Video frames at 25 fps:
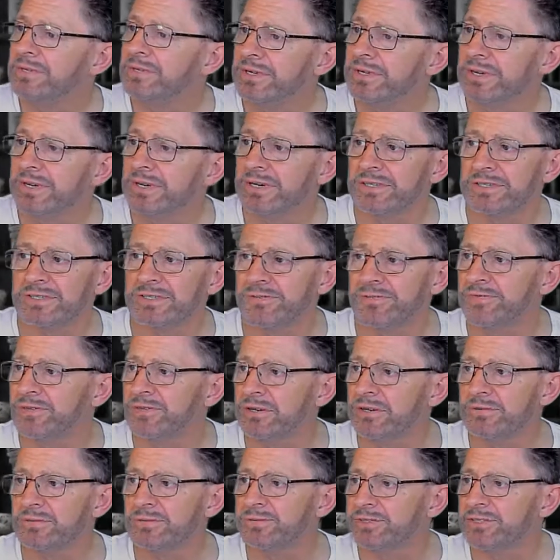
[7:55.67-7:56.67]
Yes,
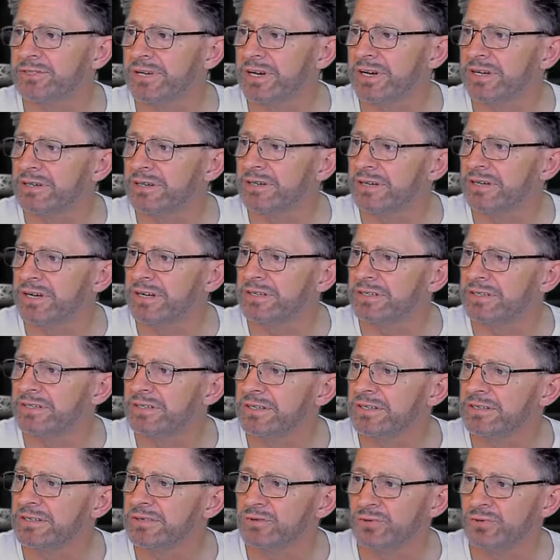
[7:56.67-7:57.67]
frames per second
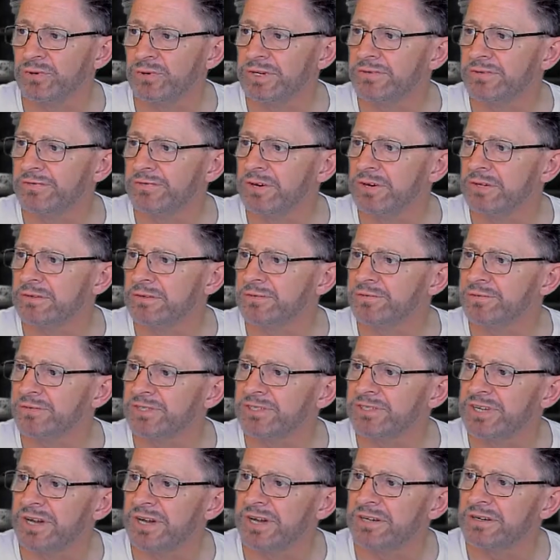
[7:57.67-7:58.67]
19, 20 frames per
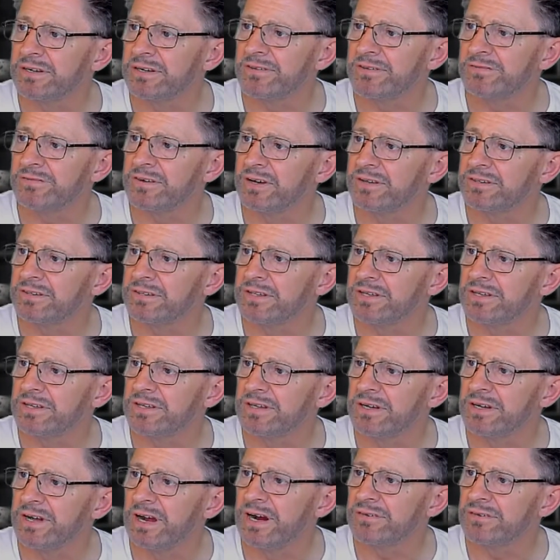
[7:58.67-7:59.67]
second. I've got the